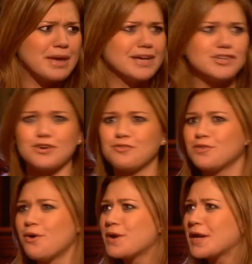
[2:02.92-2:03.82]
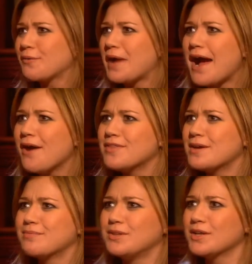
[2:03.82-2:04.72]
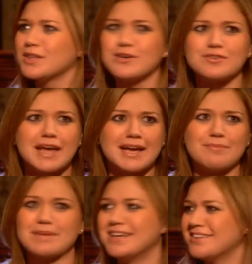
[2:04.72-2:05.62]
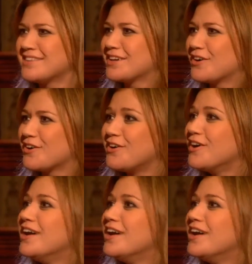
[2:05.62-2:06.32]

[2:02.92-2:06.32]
picture floating around that looks like I'm kissing a girl?